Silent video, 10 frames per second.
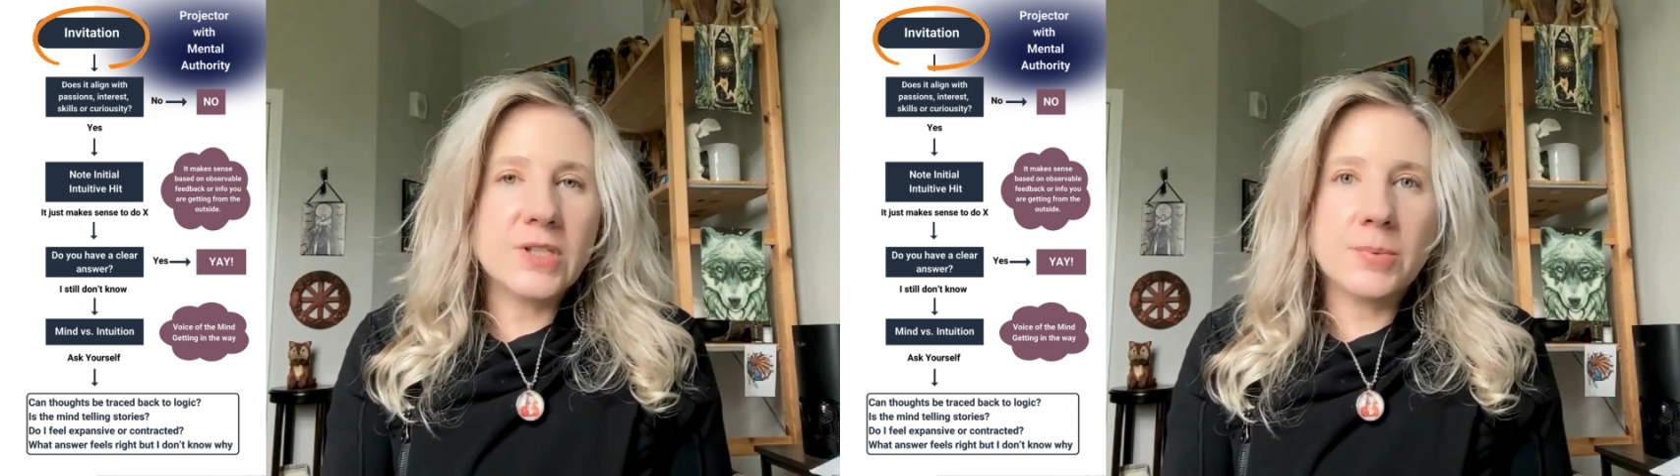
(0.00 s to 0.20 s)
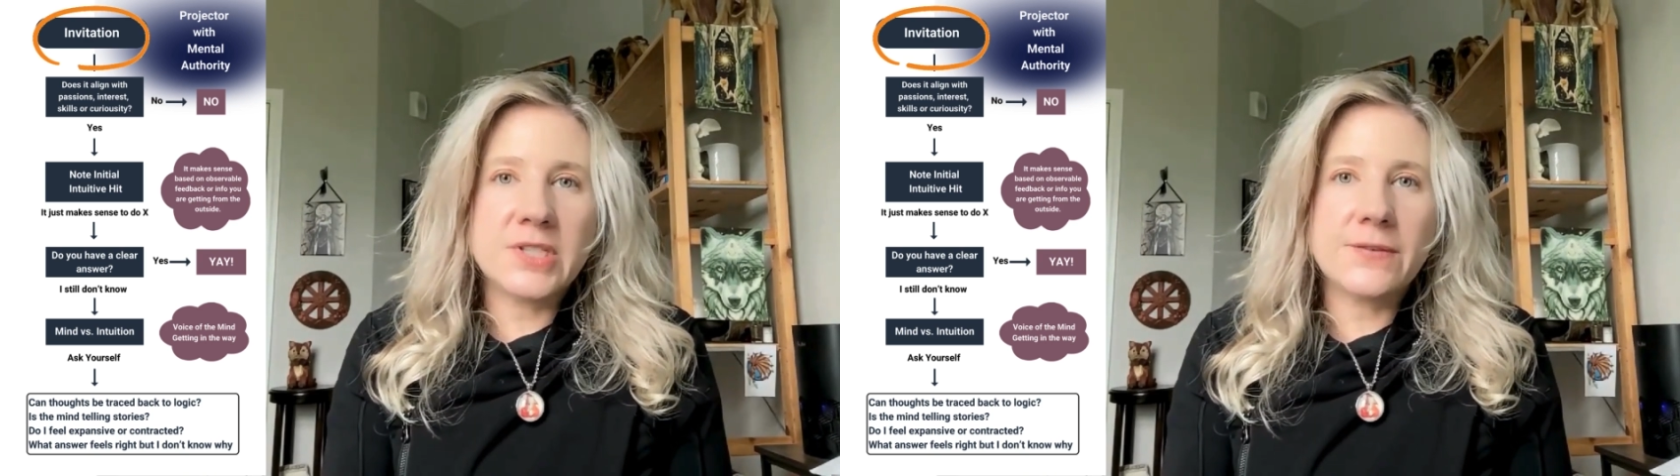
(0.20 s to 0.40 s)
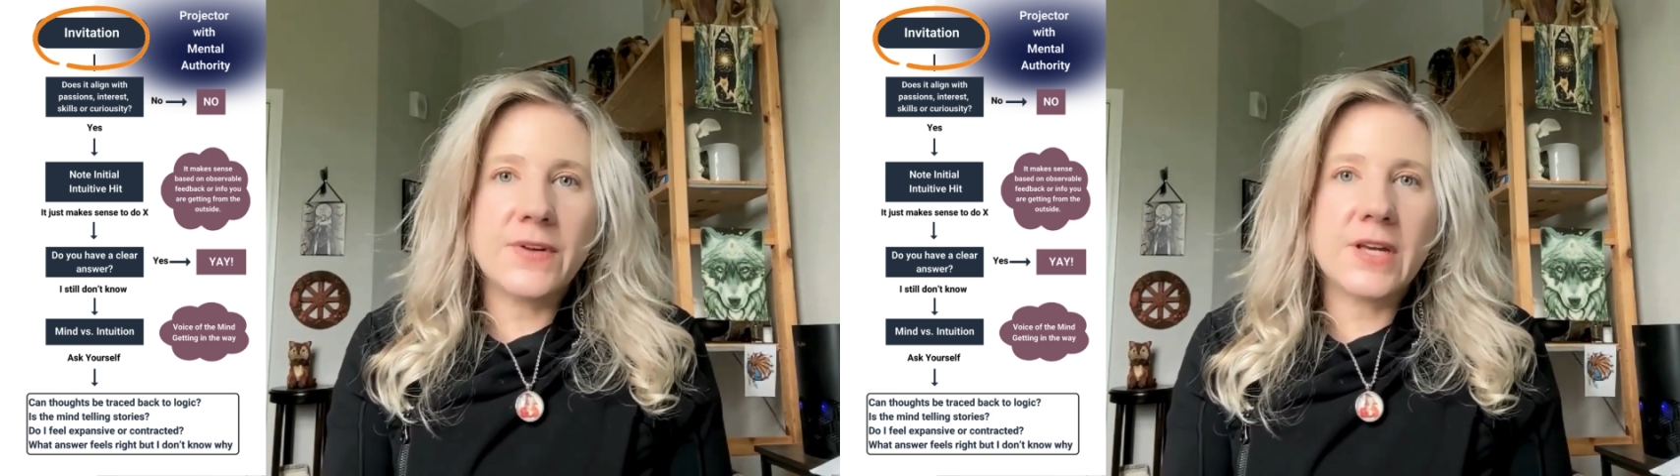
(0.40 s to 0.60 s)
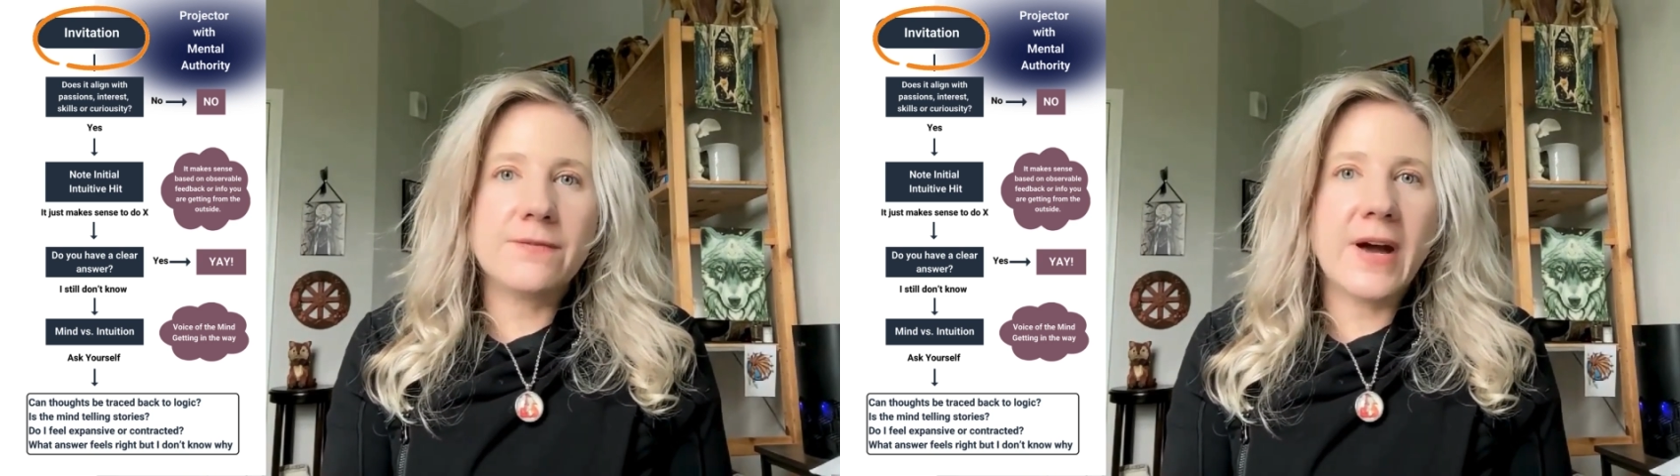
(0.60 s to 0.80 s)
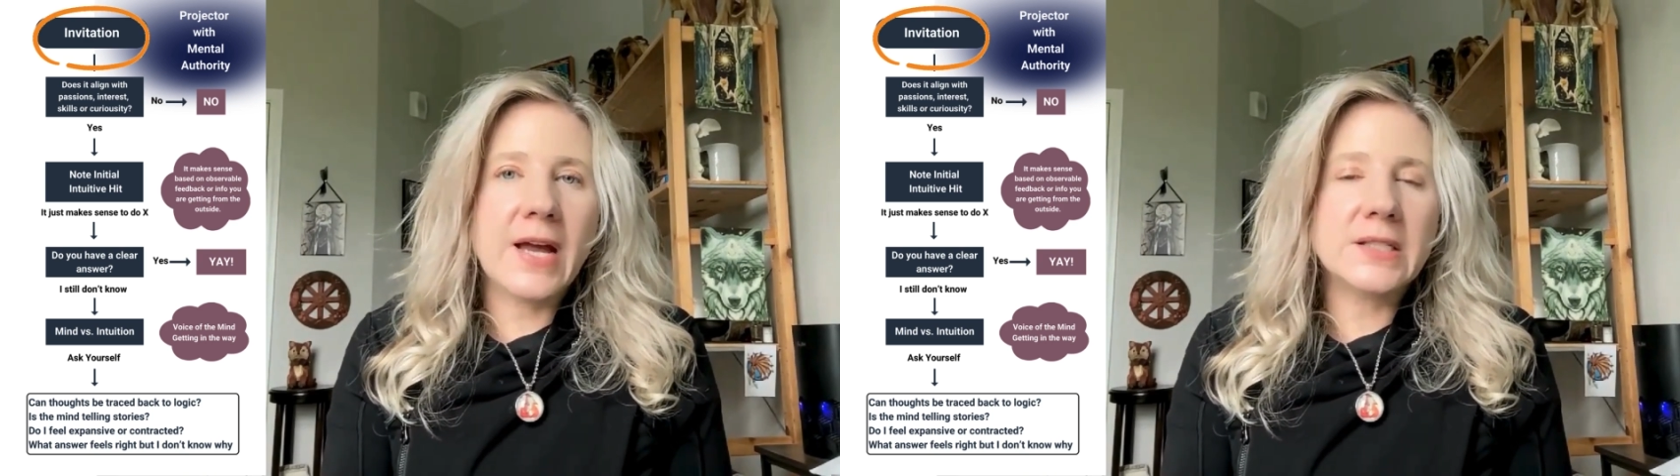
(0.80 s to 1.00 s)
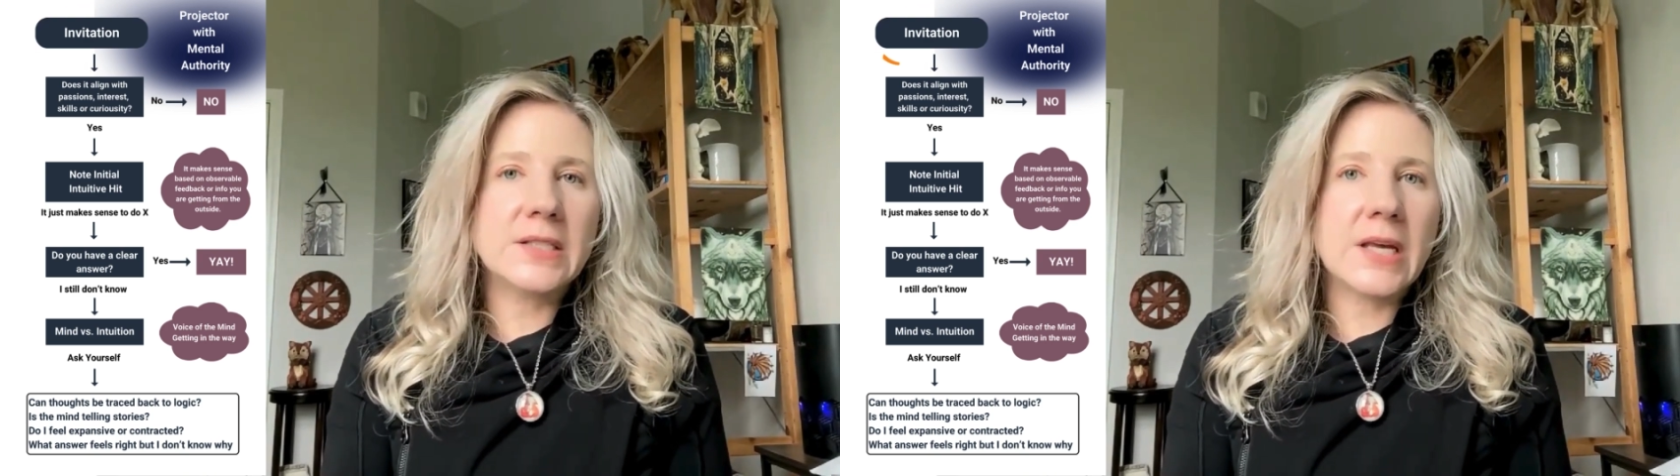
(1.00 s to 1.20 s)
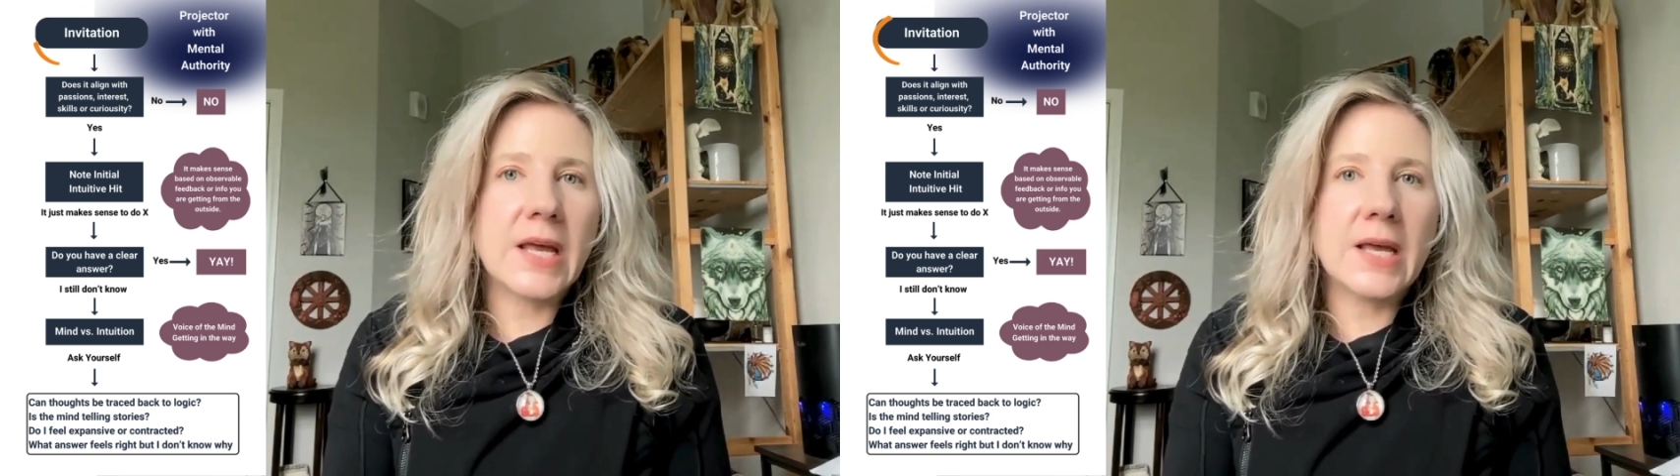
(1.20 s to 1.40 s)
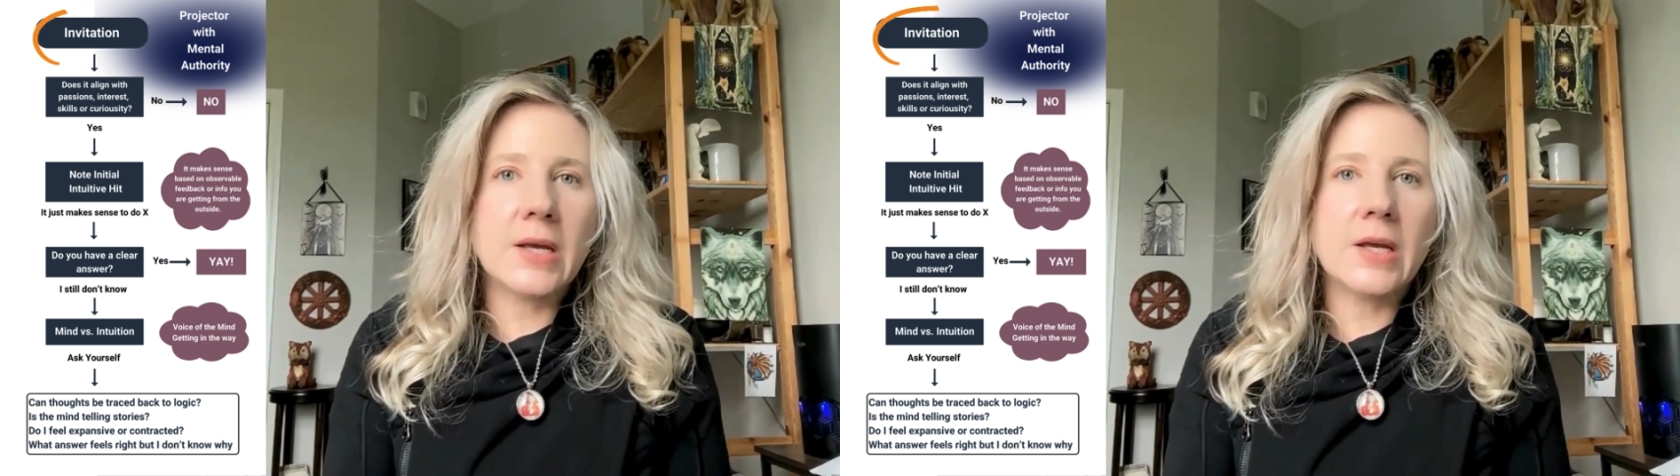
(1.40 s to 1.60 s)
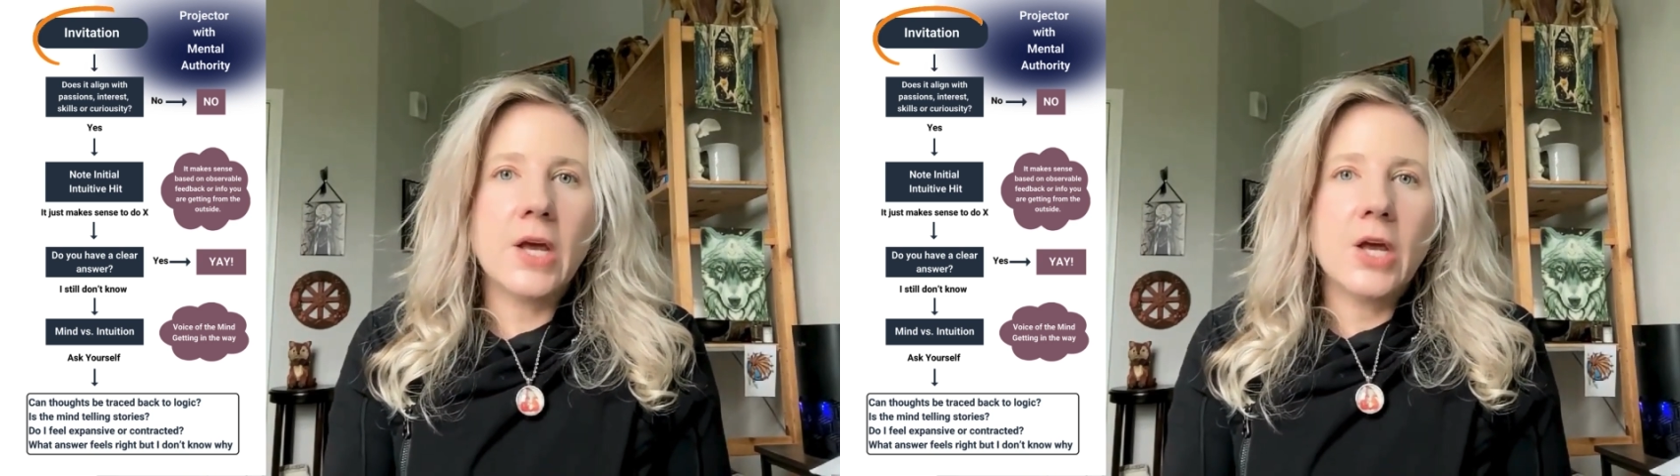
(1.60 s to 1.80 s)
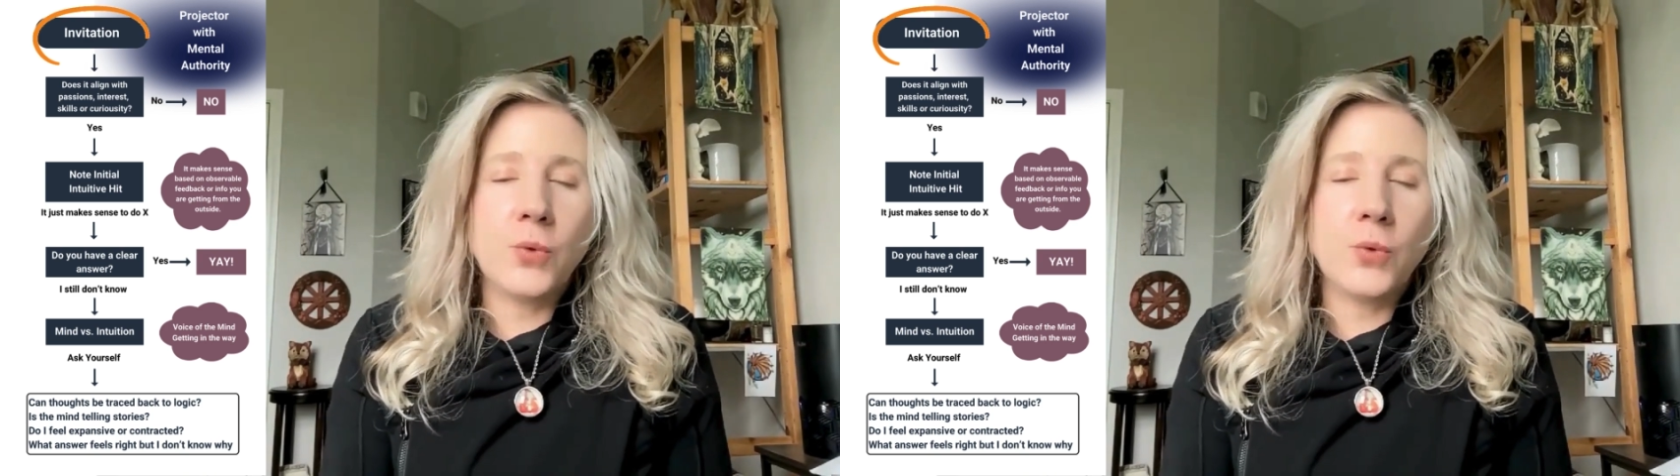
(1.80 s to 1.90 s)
specific advice, like, hey,